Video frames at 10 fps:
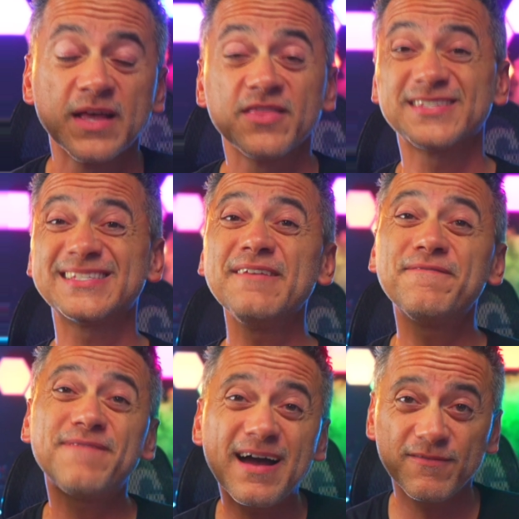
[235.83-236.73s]
The
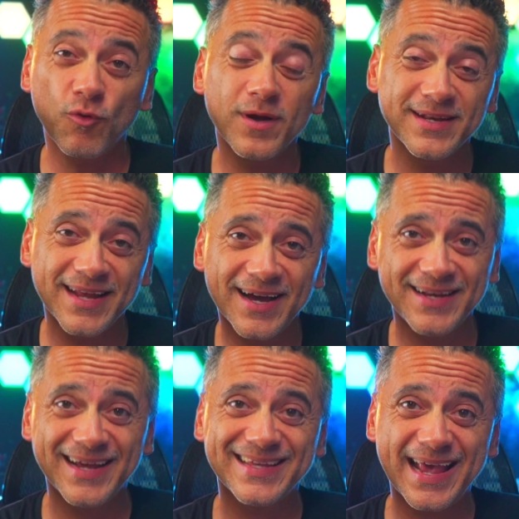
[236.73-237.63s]

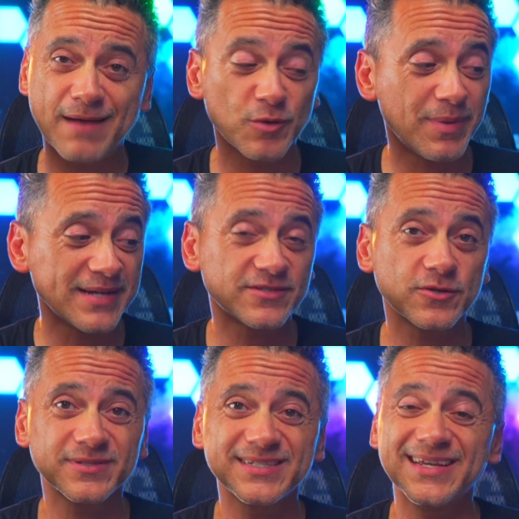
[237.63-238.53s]
C519 camera by
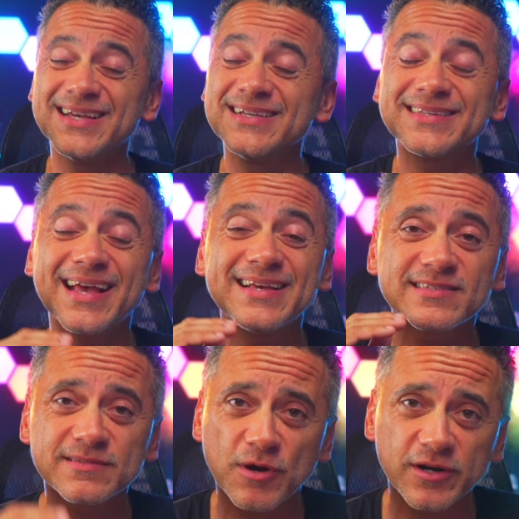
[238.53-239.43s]
ZOSI is a
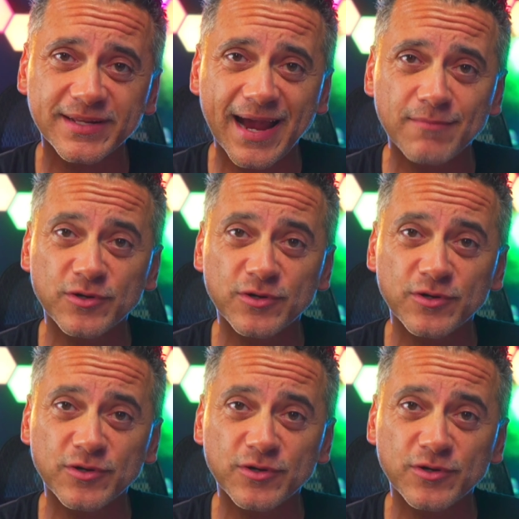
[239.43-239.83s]
smart camera,